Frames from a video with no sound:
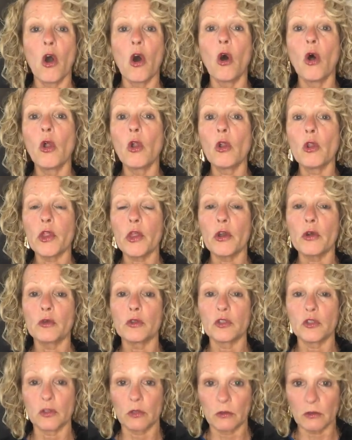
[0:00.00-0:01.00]

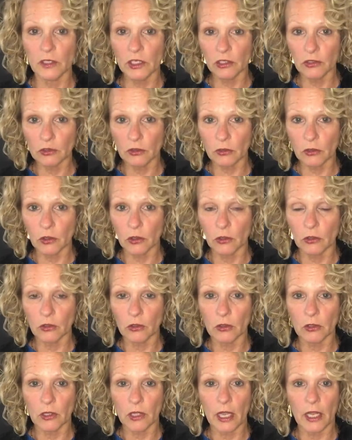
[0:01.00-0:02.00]
Although during the
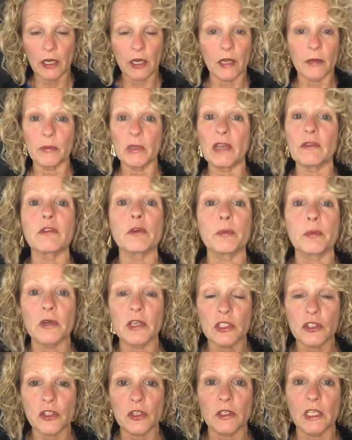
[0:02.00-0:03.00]
call, and I'm never
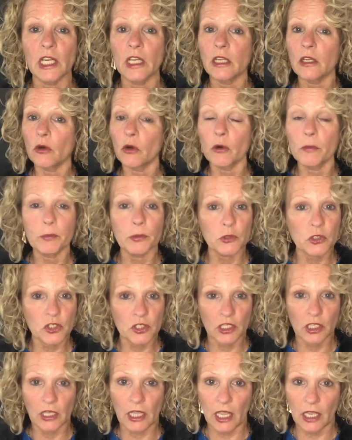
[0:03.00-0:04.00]
pressuring or
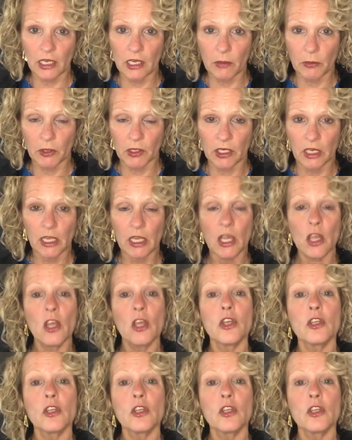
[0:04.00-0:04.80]
pushing anybody,